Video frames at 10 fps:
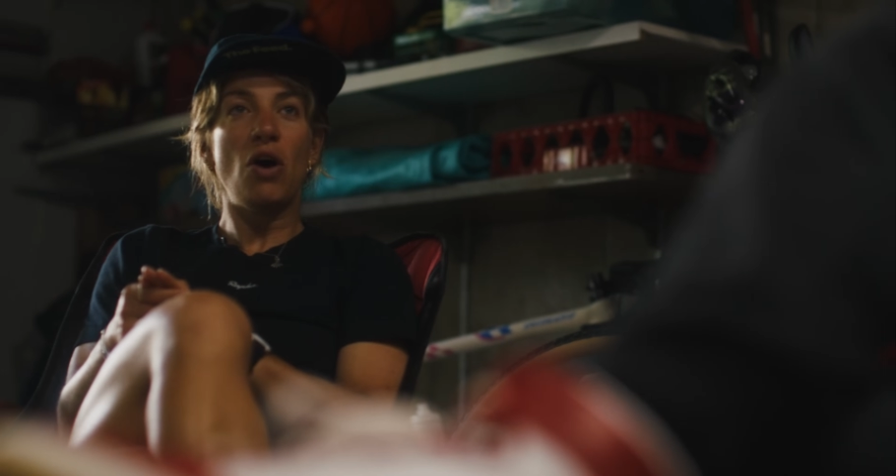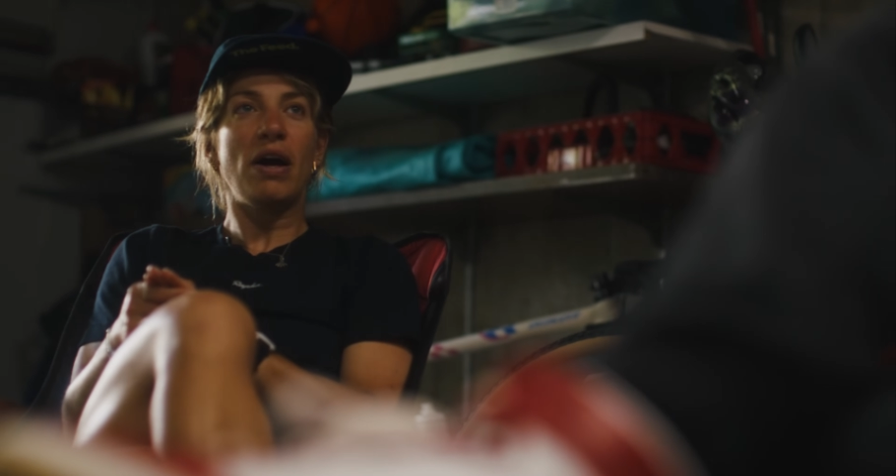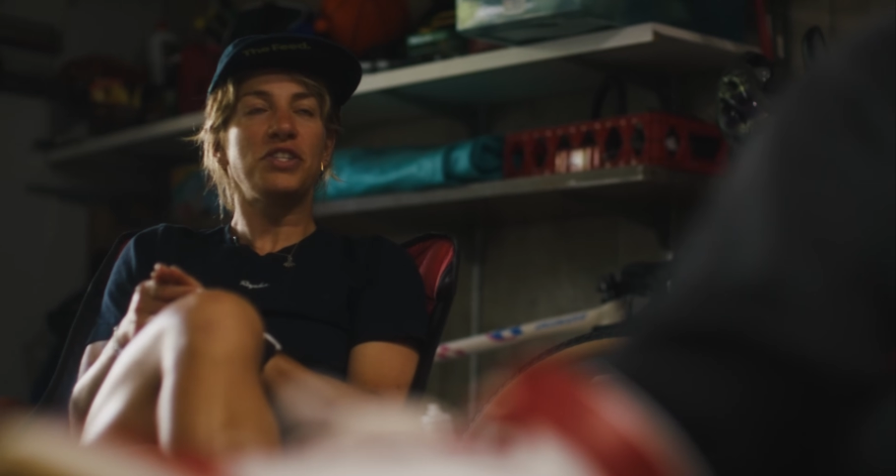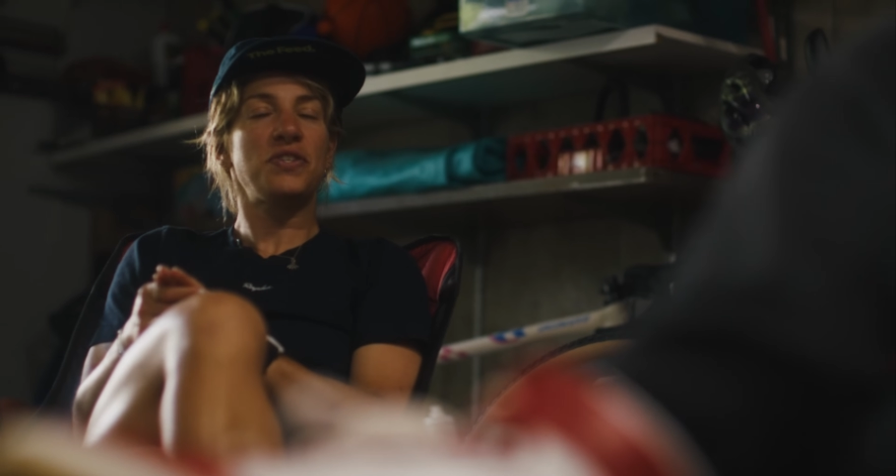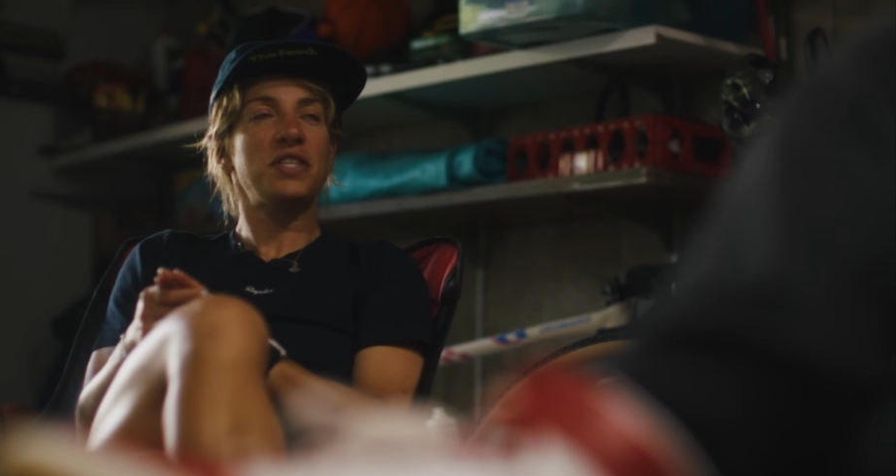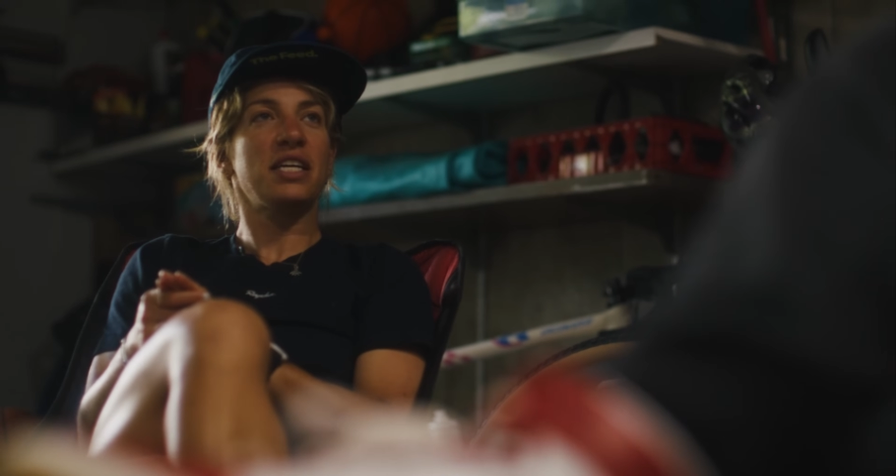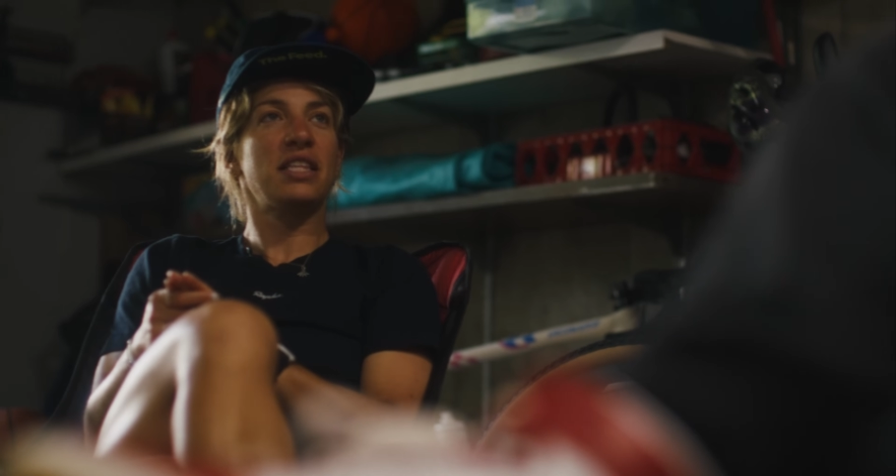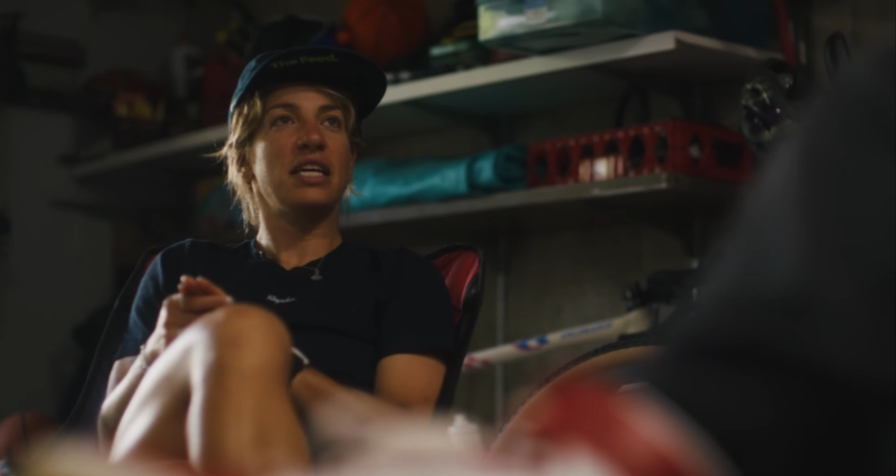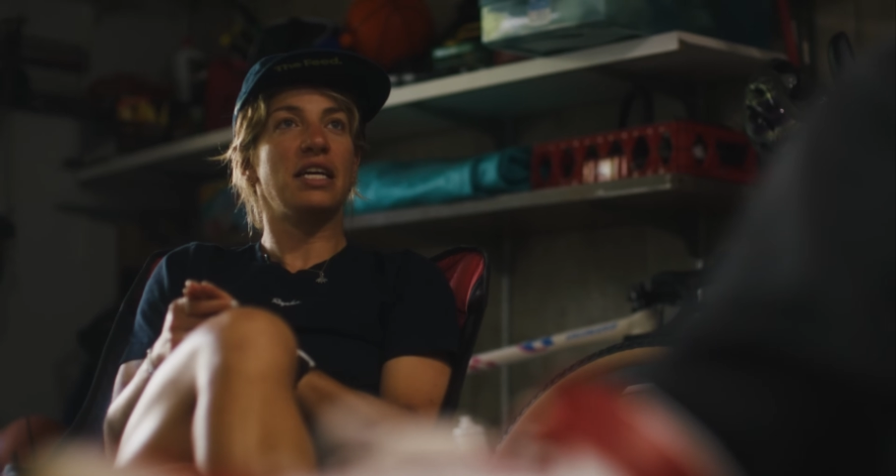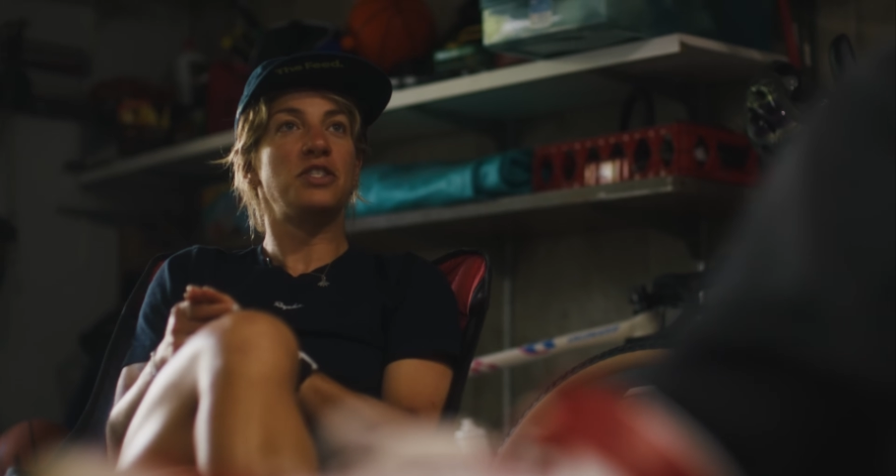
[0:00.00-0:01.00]
No, I just think
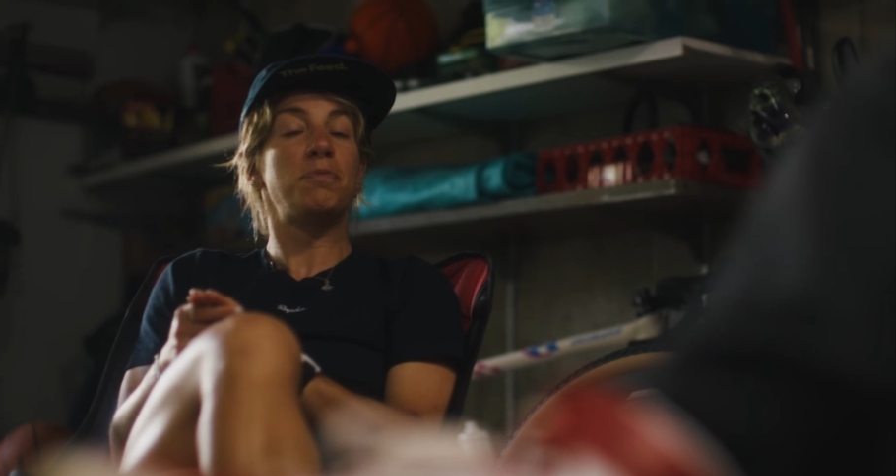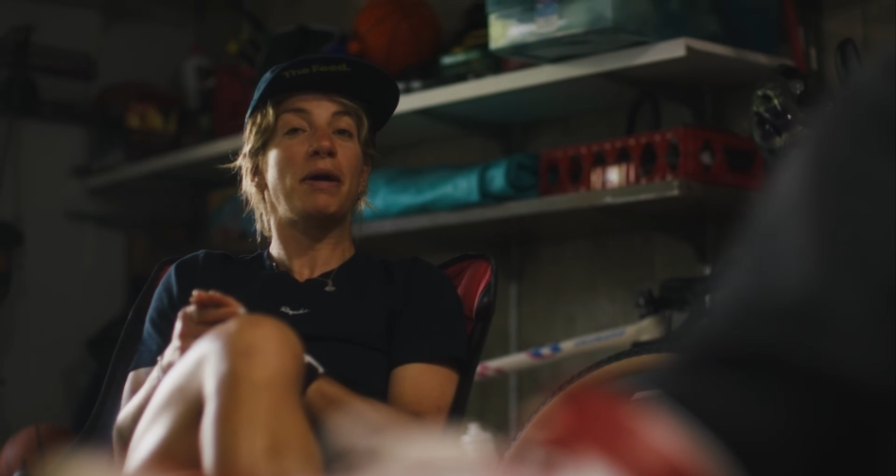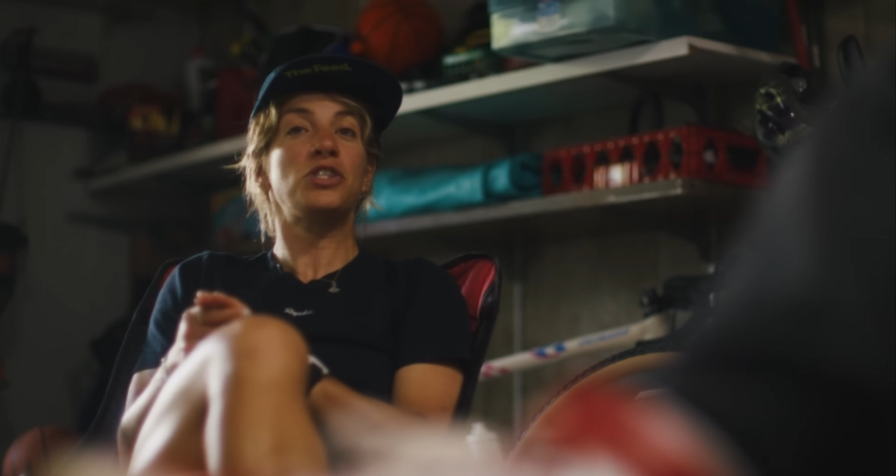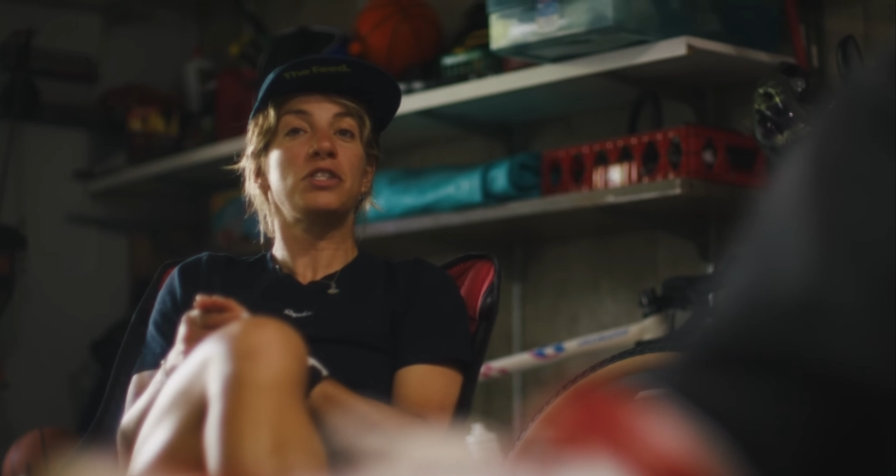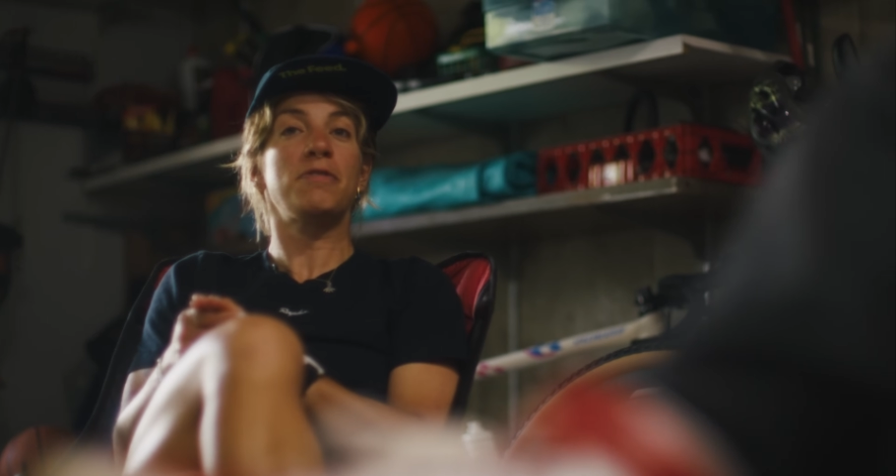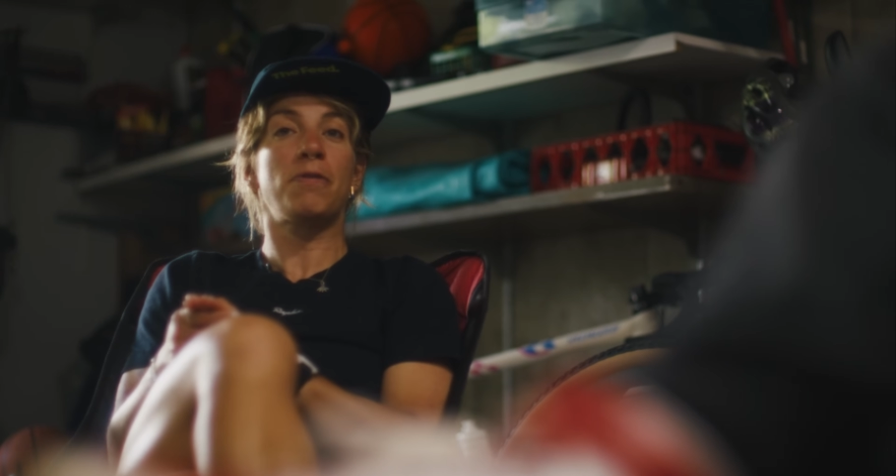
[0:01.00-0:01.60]
that especially